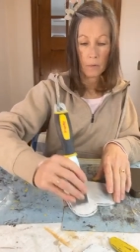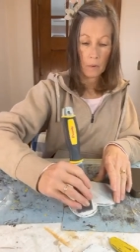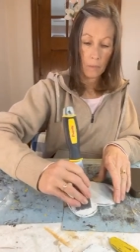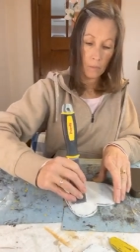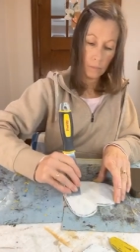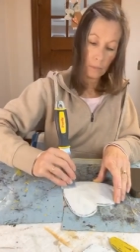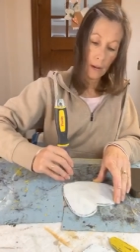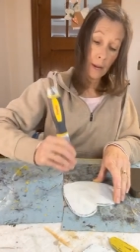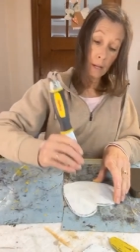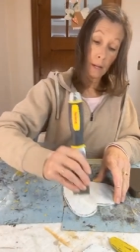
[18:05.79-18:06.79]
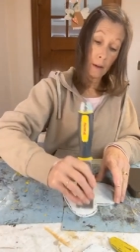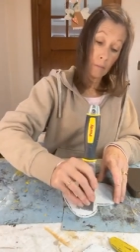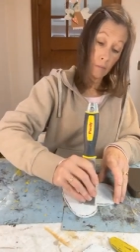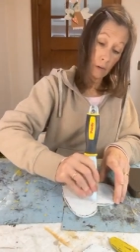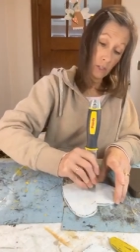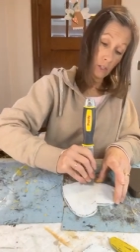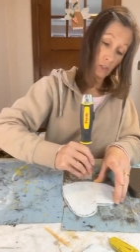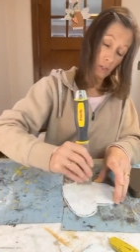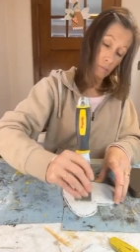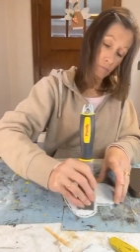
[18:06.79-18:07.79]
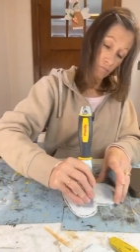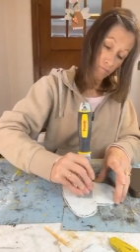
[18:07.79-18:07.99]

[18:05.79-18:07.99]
don't. I love vintage.